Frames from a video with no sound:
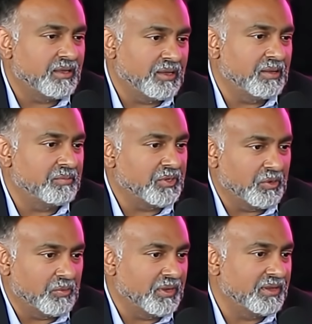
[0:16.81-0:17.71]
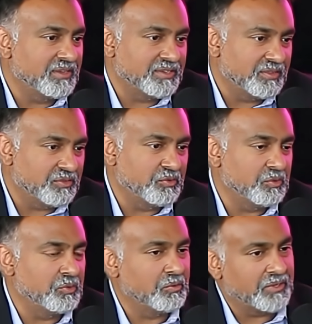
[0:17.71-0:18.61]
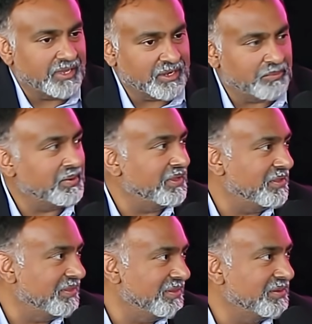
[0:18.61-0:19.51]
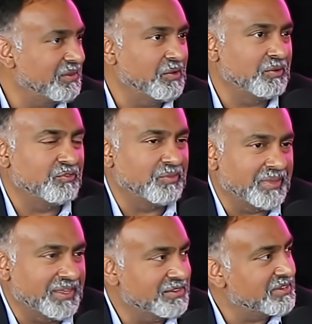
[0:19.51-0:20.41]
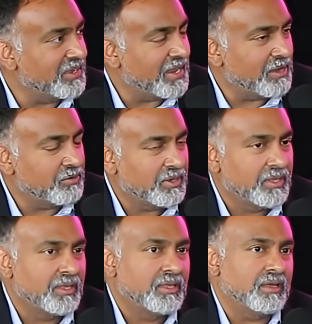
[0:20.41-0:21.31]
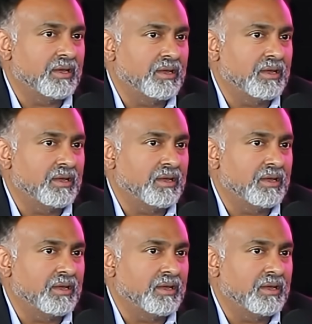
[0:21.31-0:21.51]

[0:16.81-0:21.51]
Um, you know, one does it through taking a pill and going from the inside out, mm-hmm.